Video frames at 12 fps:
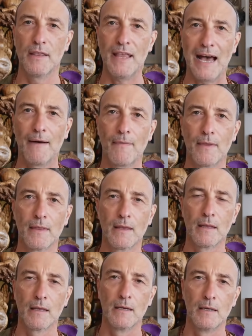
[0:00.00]
that
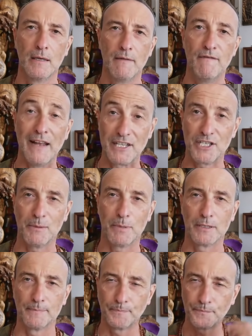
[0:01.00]

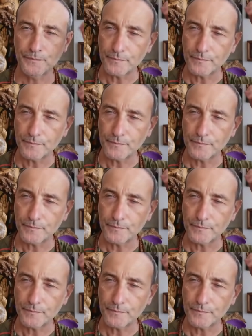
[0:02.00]
vegetable.